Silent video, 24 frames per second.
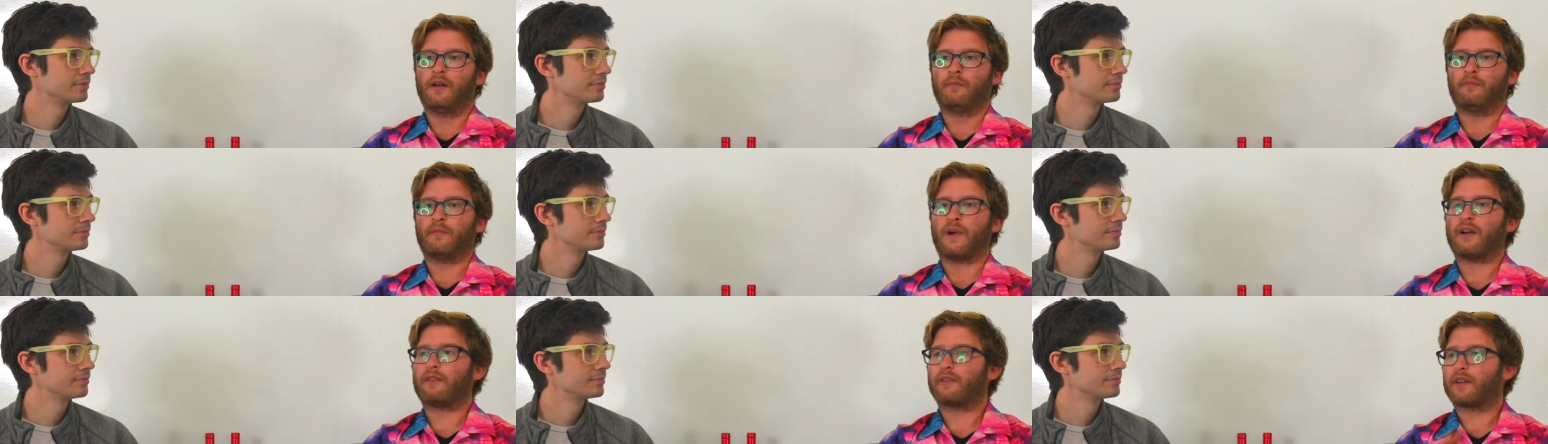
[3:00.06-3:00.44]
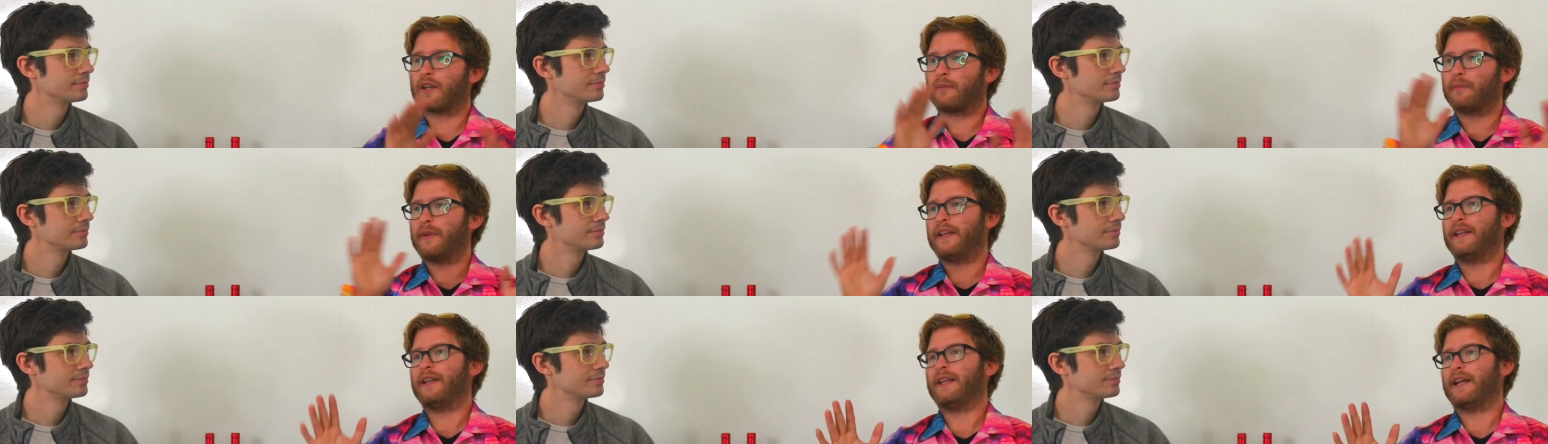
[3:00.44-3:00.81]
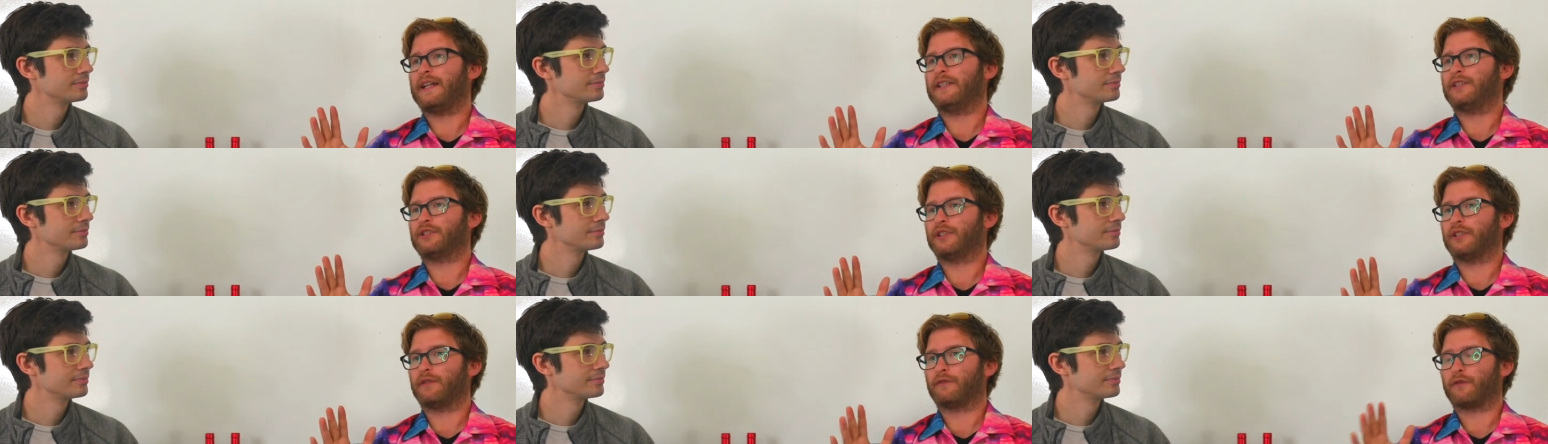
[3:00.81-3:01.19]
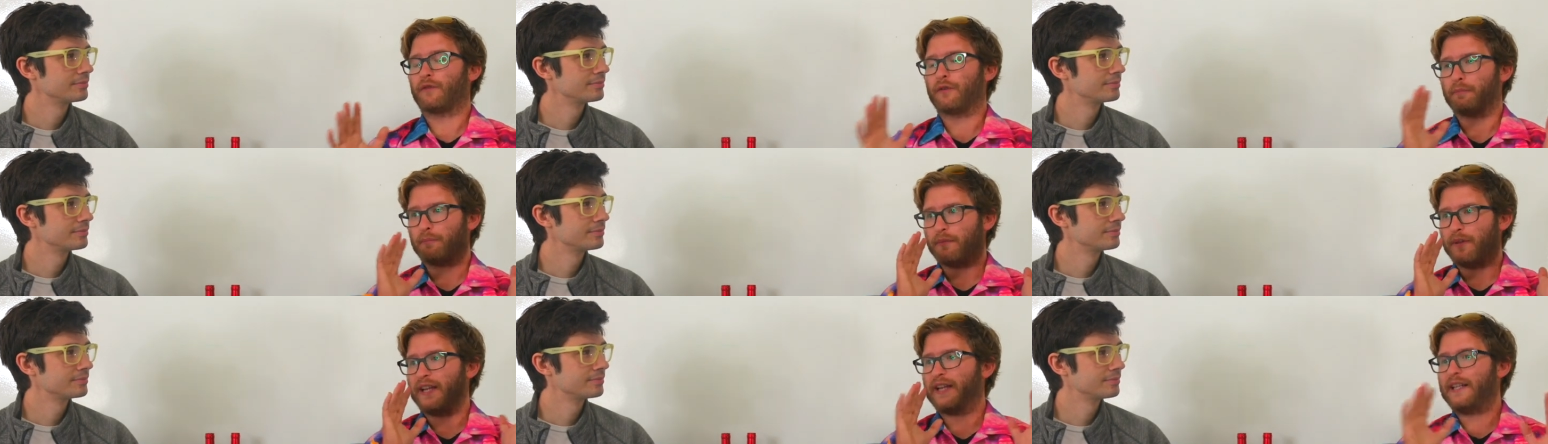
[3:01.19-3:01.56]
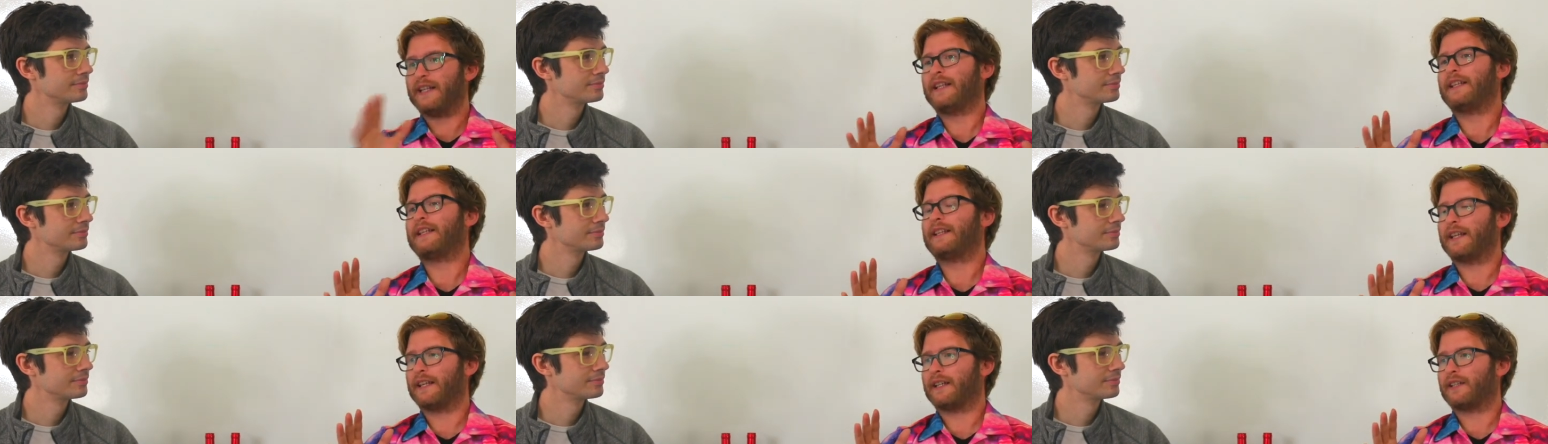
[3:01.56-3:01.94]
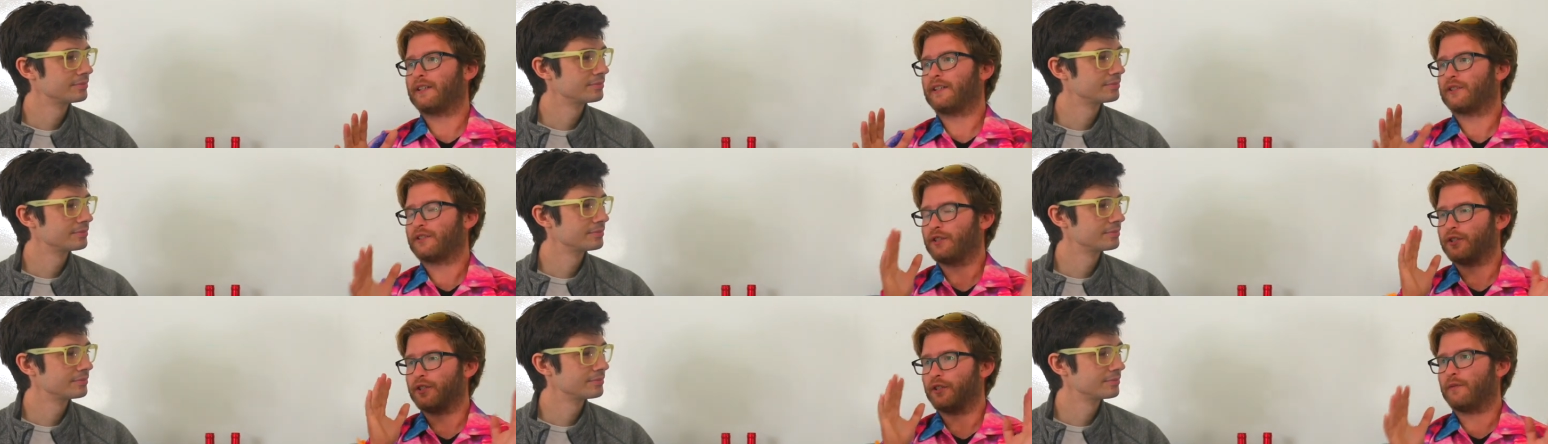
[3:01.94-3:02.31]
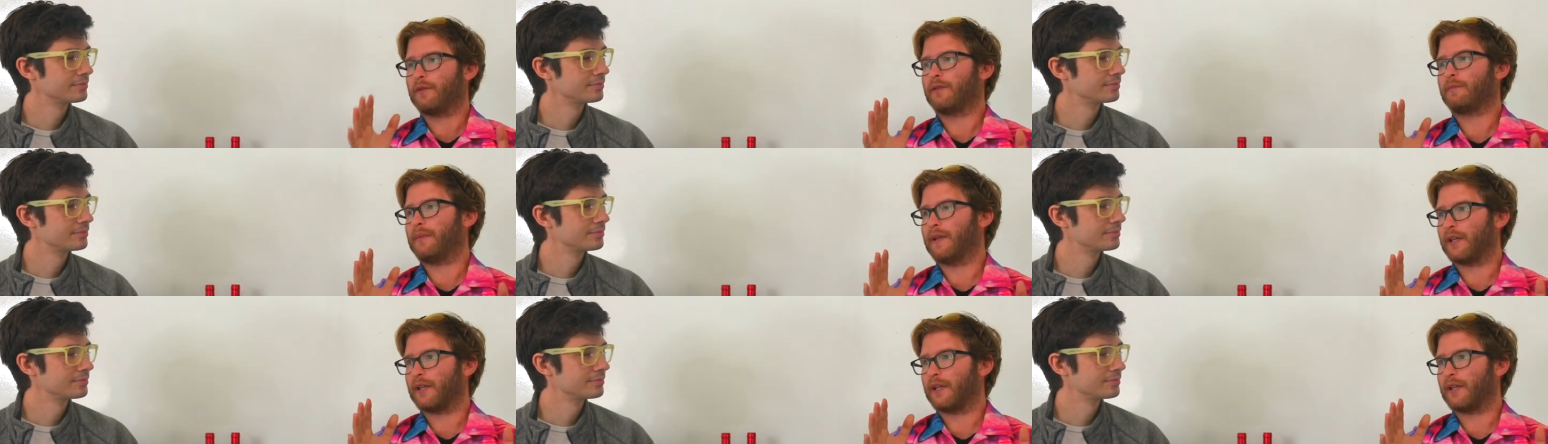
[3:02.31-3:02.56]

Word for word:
Speaker 1: My recommendation for anything to do with